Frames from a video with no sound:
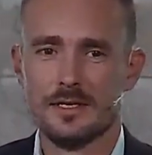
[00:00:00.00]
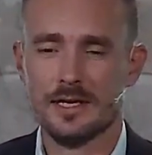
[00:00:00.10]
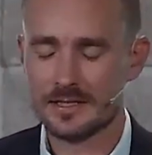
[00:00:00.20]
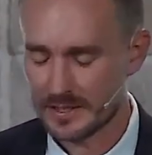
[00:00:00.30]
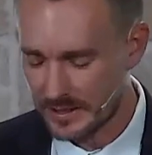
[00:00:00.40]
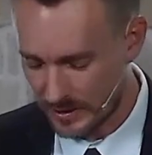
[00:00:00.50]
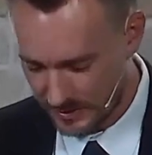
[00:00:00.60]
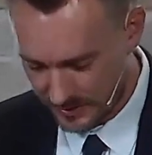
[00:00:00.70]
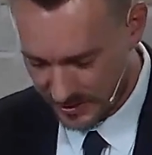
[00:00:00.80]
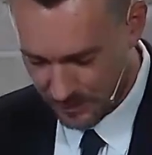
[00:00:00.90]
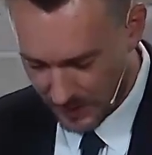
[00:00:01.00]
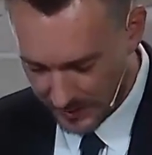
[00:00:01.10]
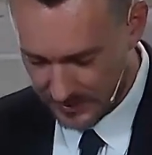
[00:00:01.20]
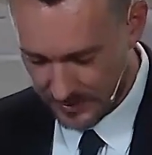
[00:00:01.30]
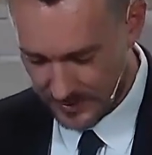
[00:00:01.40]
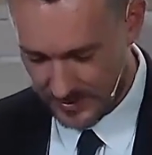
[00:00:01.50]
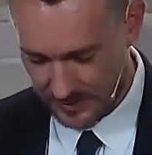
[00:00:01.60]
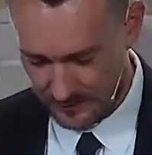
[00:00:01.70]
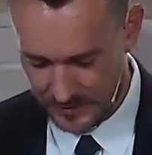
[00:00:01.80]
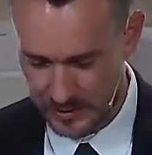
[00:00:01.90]
And it's in the unexpectedness
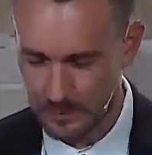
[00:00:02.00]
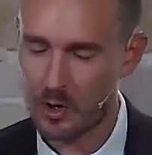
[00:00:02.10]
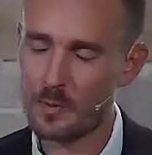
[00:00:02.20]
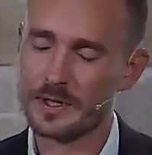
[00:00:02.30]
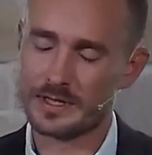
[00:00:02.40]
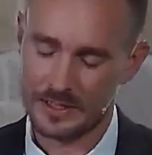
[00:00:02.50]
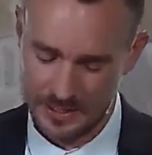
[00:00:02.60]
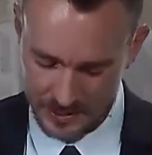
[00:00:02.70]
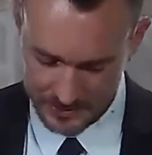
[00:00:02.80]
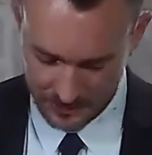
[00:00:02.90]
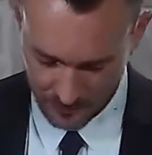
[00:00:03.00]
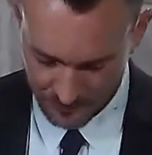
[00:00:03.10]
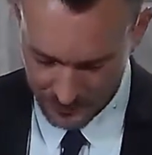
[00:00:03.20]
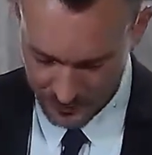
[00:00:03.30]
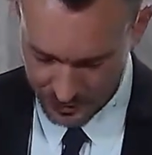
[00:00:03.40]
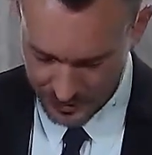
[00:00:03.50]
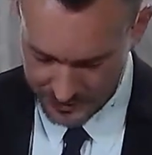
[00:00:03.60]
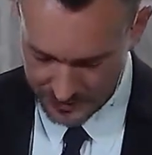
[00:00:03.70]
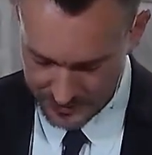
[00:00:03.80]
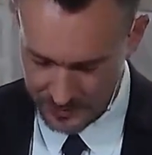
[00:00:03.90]
of this moment that, yes, it reveals
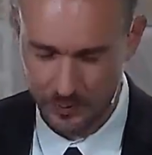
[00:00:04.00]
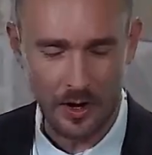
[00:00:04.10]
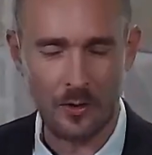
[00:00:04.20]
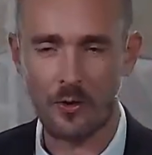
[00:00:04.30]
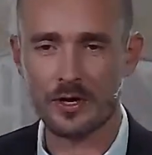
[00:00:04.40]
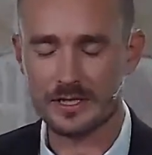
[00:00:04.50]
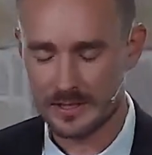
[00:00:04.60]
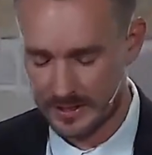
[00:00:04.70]
Jesus' priorities.